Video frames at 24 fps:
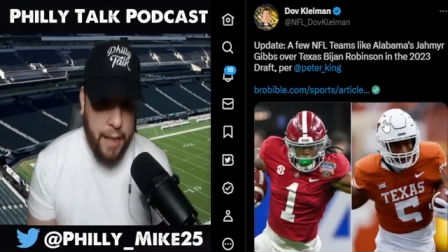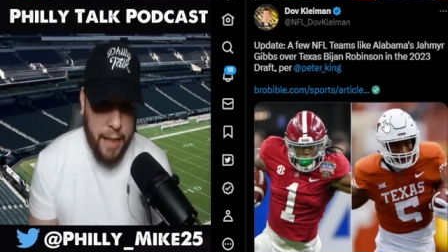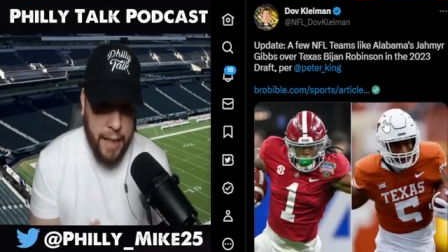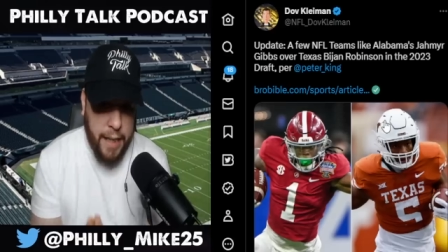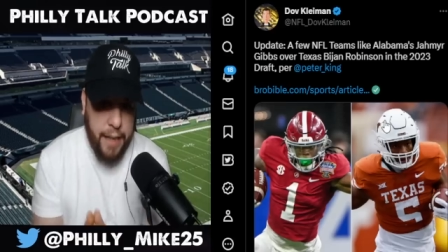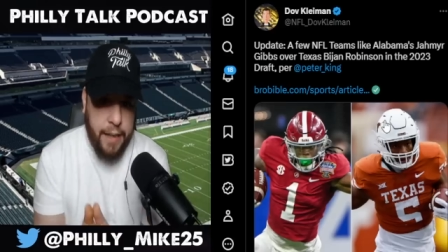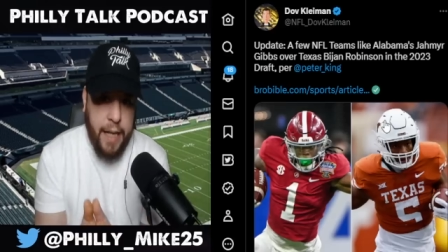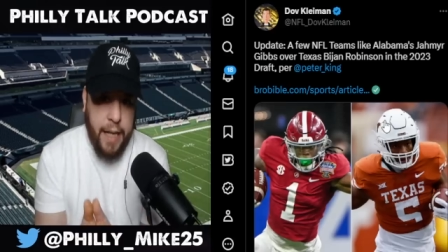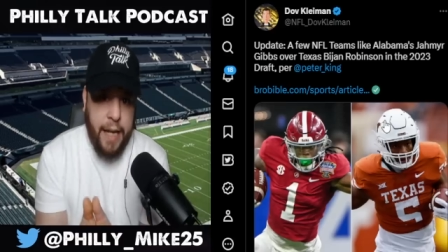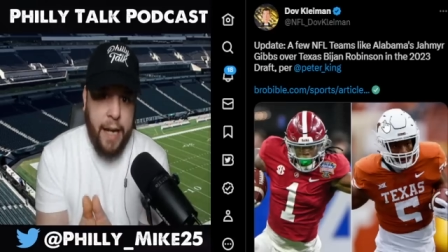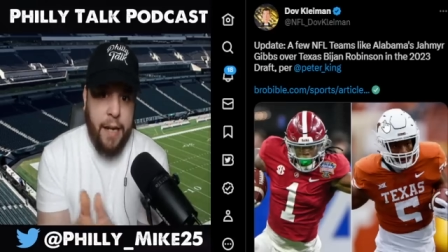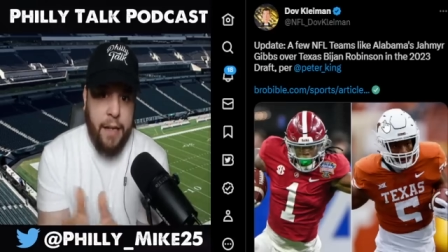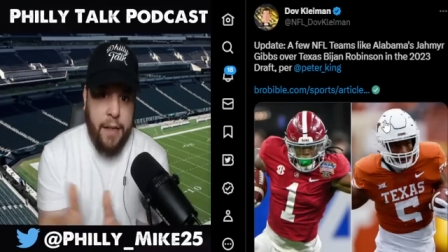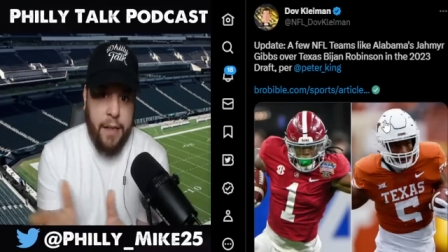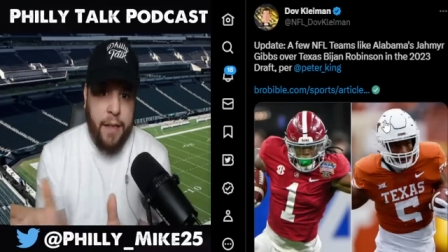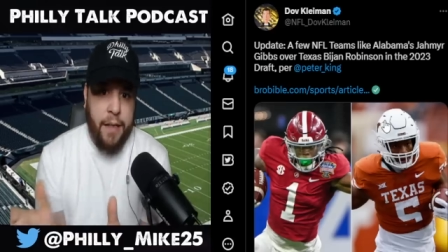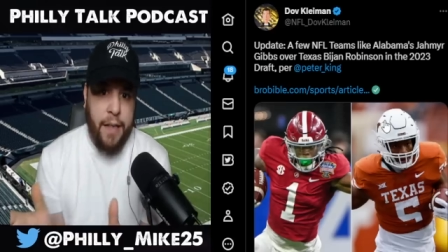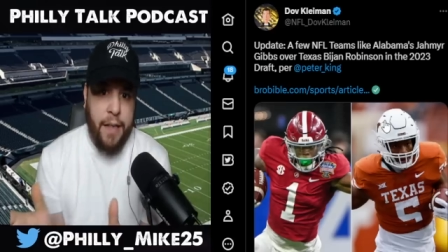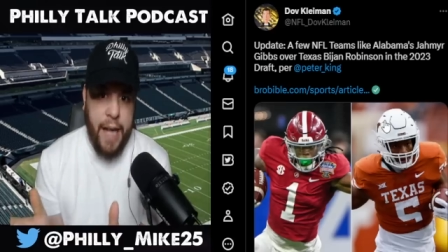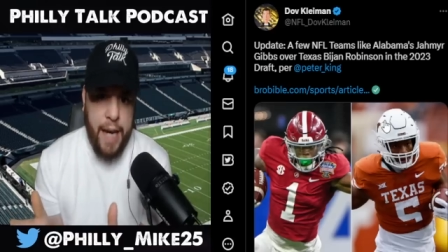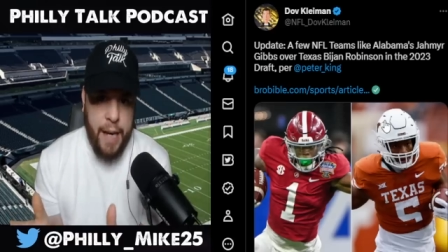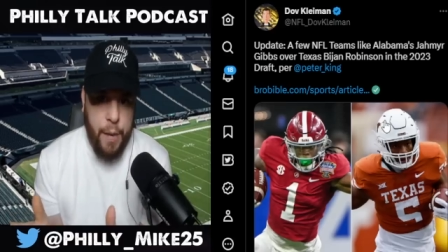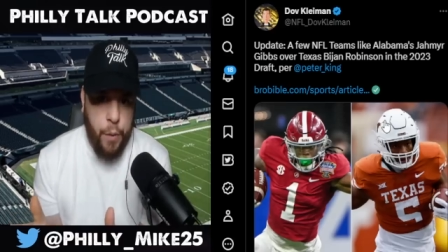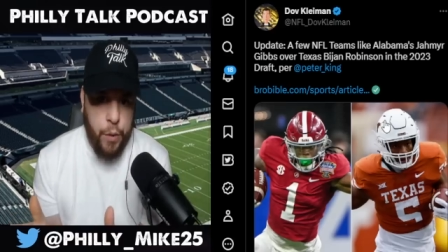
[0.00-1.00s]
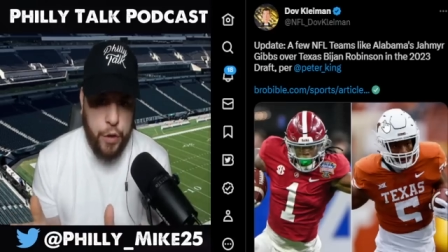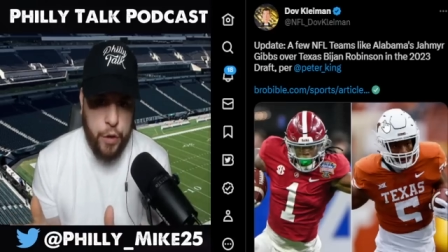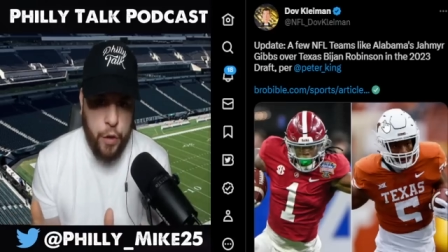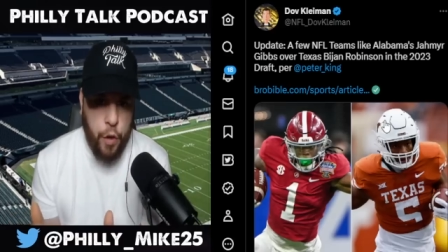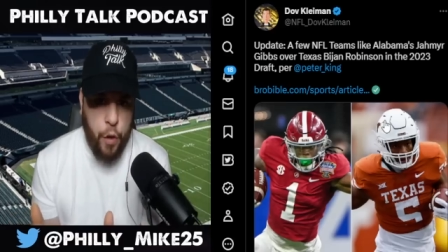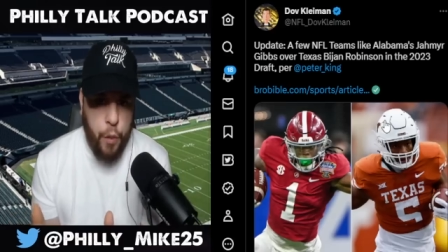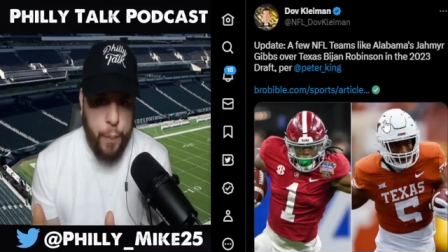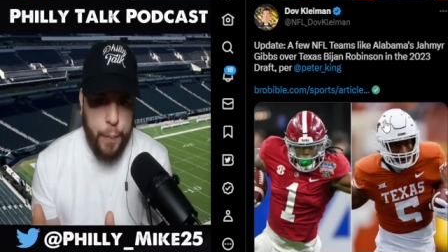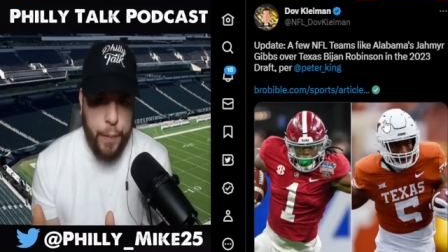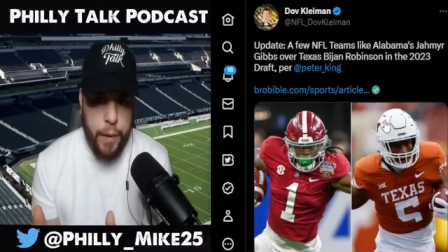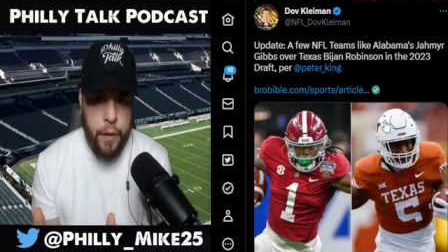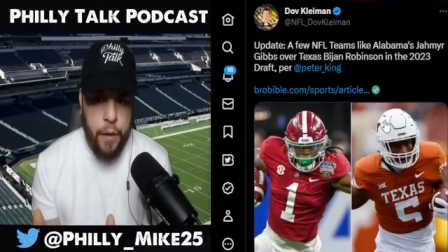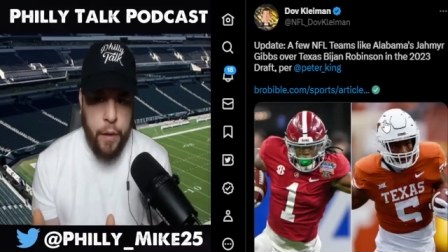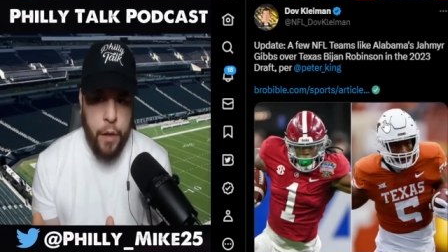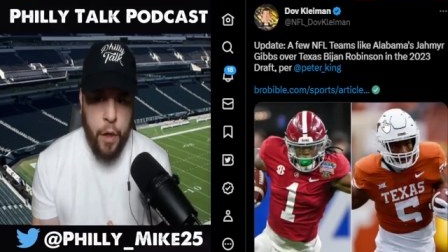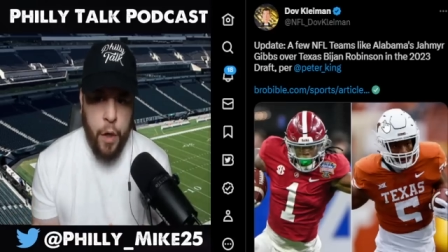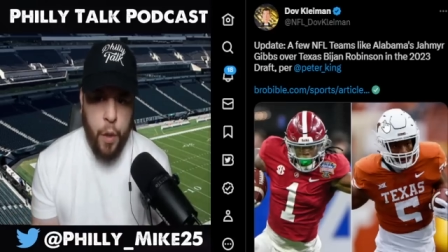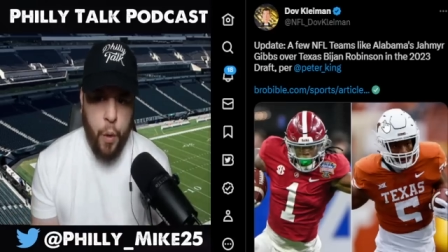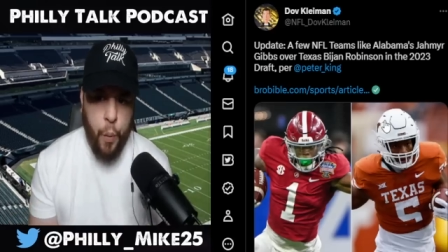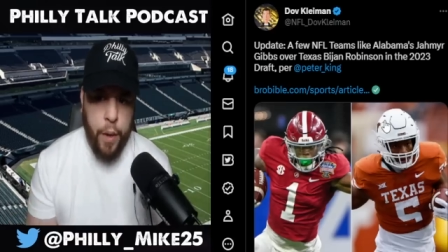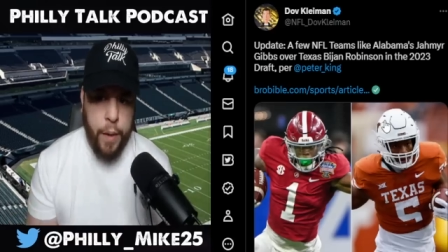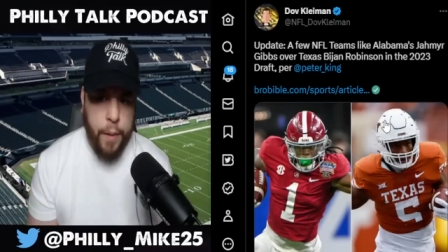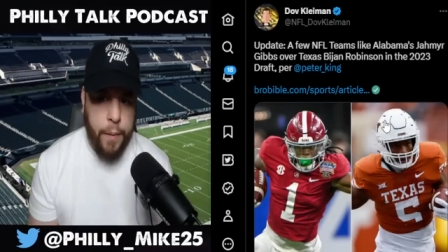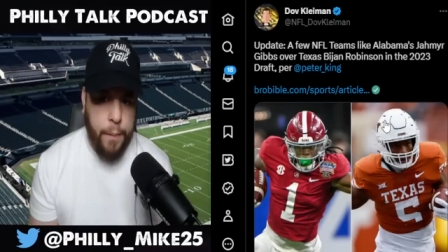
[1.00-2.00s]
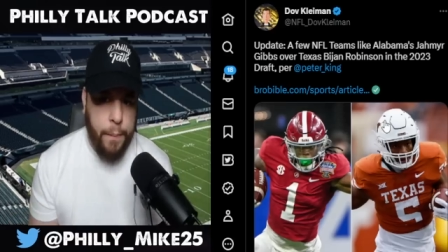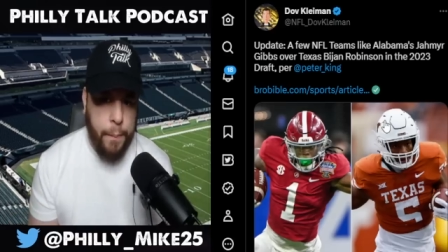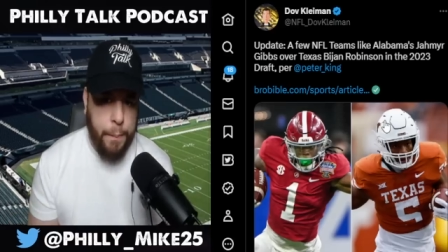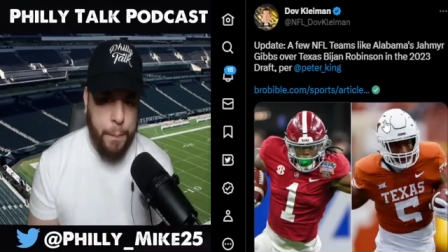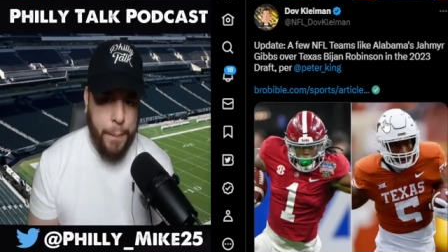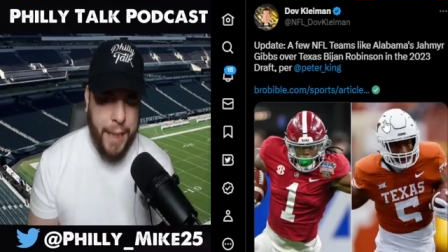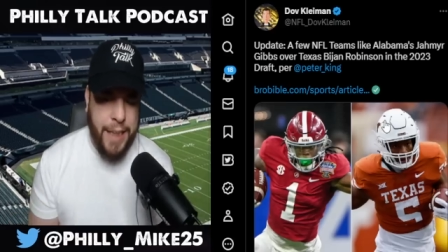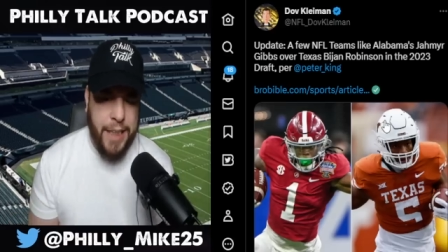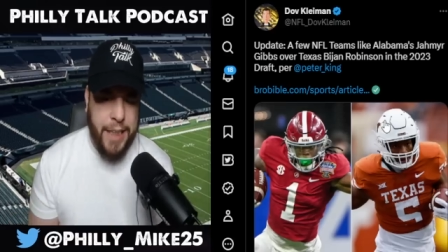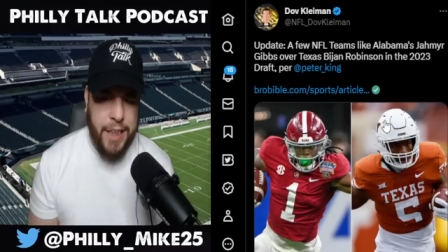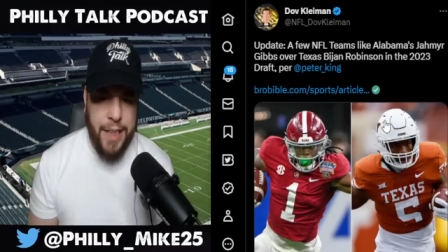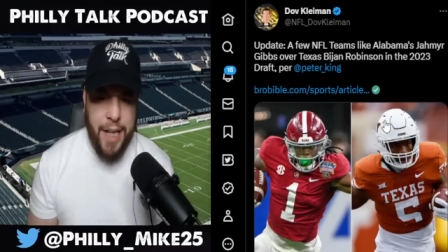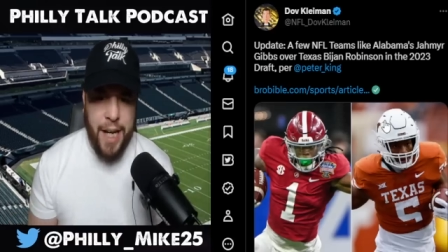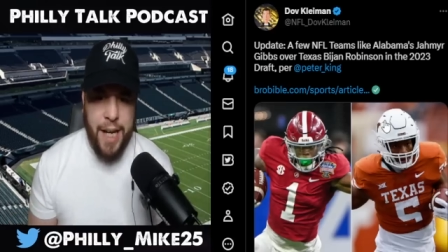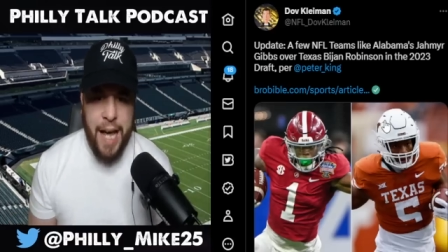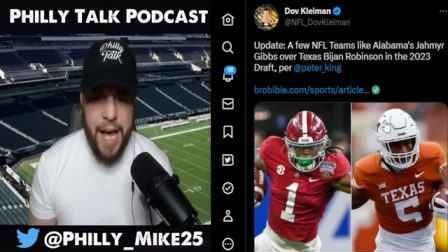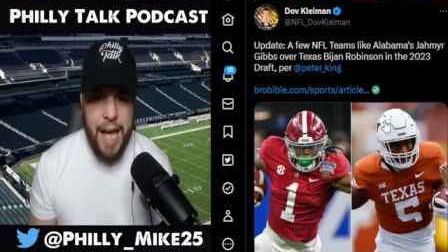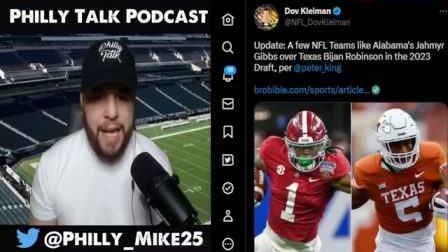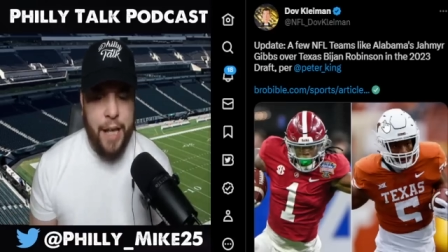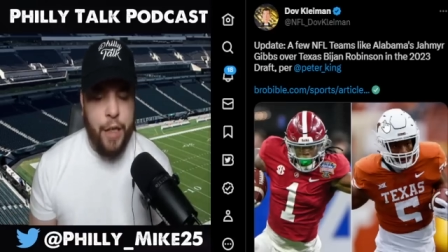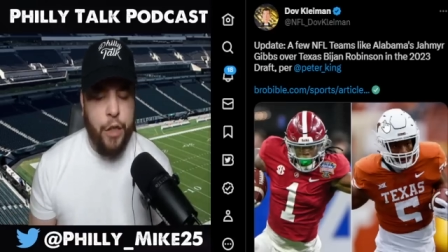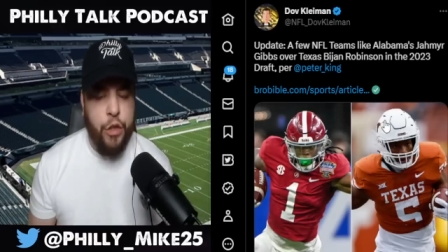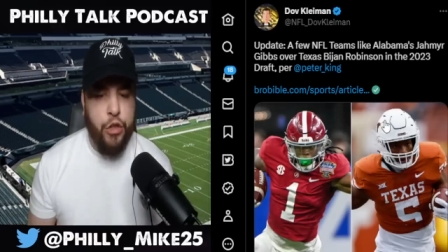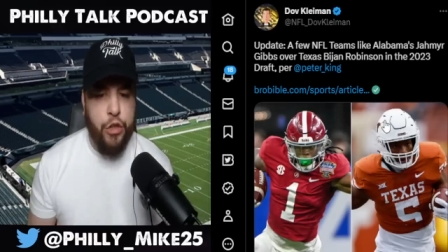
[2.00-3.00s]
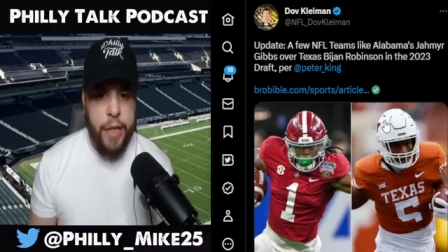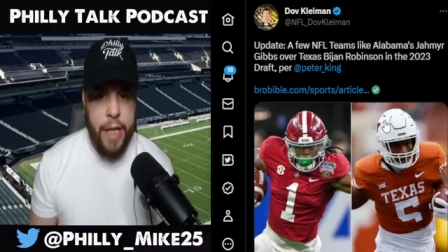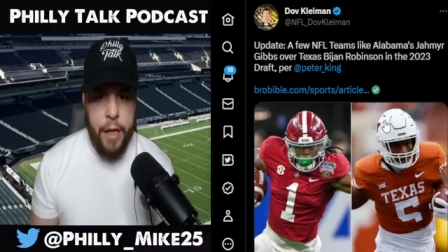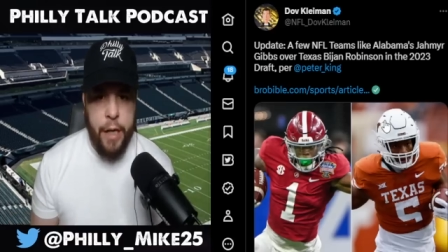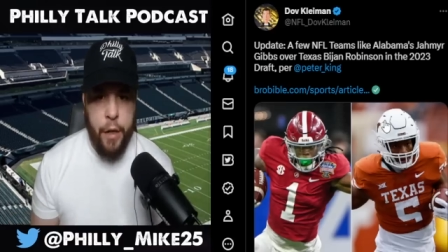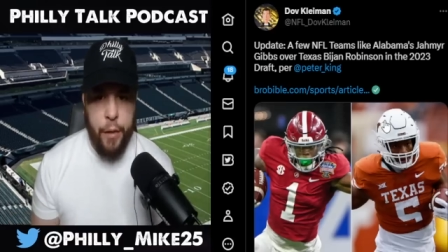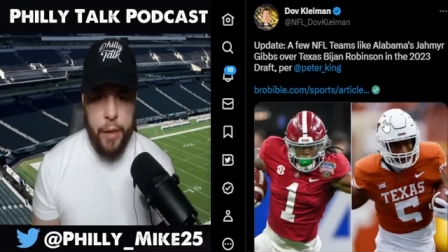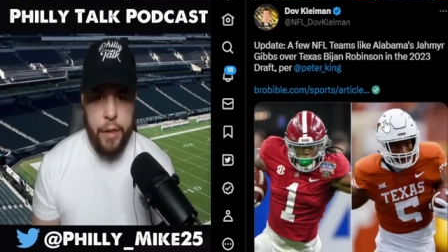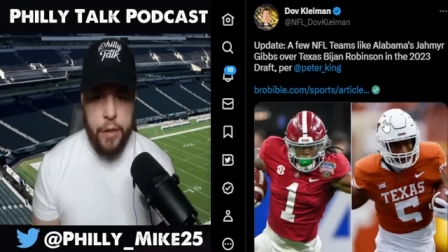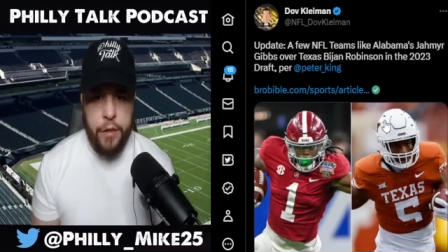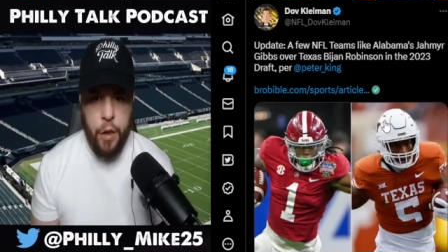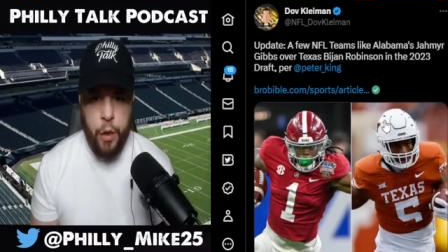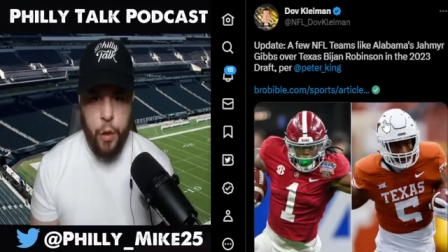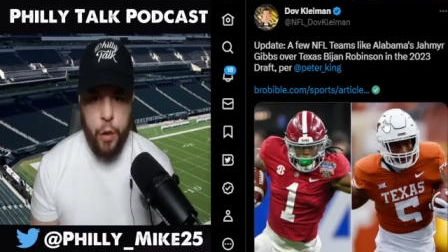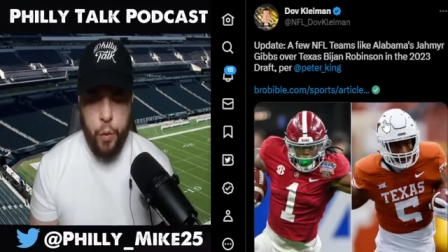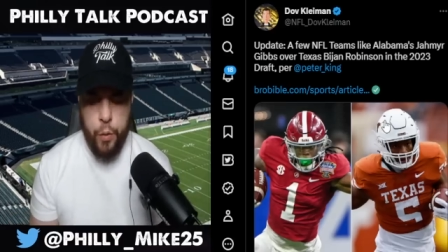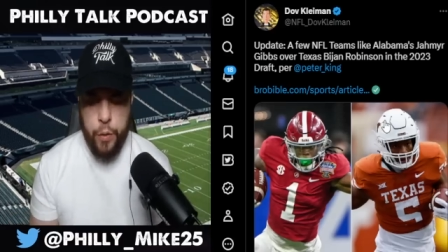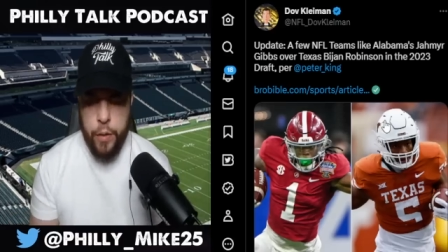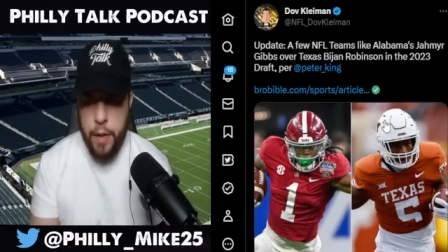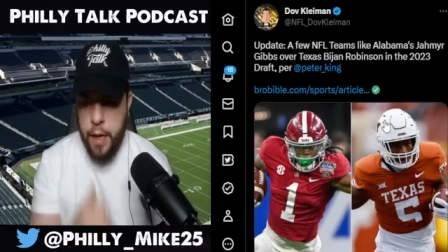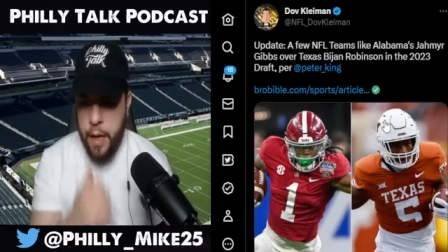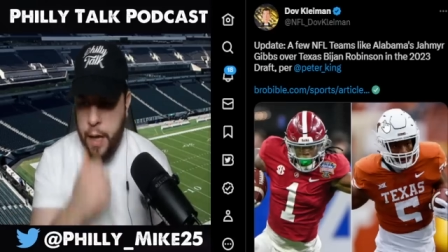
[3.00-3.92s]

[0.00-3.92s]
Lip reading: The lane was open where Bijan had to create on his own.